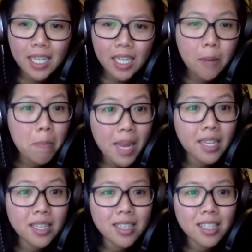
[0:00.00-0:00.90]

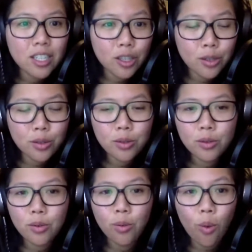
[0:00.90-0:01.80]
commit
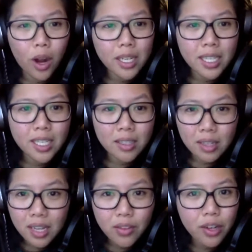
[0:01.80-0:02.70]
to wanting to
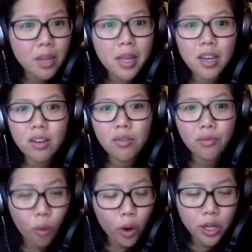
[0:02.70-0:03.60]
leave their email
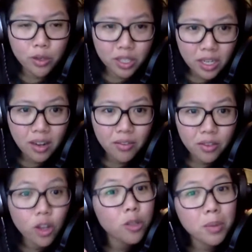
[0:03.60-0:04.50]
for your stuff.
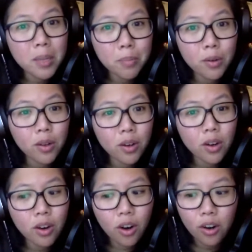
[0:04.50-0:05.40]
Those people
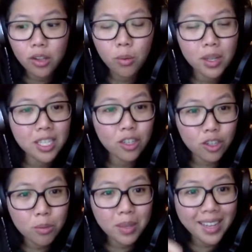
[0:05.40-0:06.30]
are the ones that you
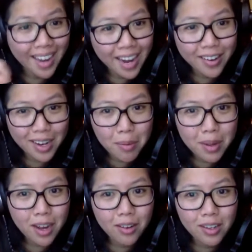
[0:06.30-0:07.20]
should be caring
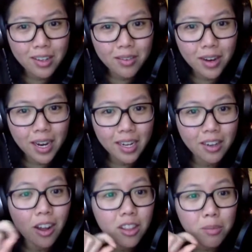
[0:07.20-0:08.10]
about, right?
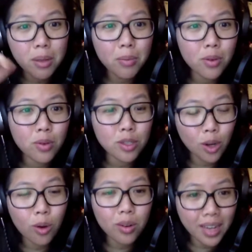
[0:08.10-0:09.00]
Not the people who
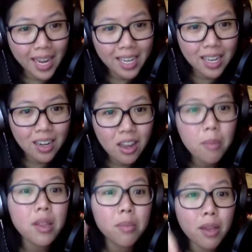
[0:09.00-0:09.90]
don't like it,
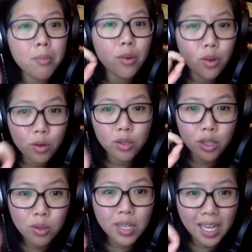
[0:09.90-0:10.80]
but the people who
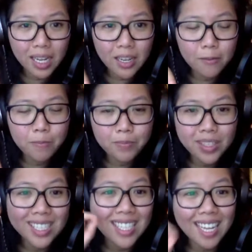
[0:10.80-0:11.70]
do like it.
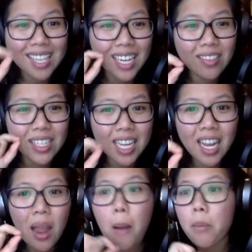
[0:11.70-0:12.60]
Because at the end of the
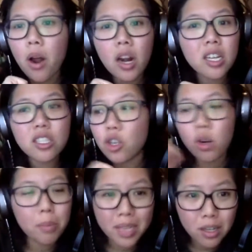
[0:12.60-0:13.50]
day, products don't
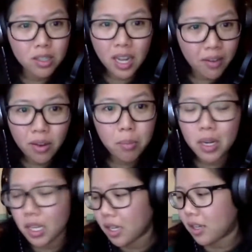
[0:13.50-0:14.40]
appeal to
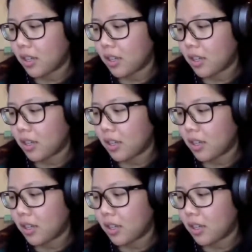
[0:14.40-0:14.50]
everybody,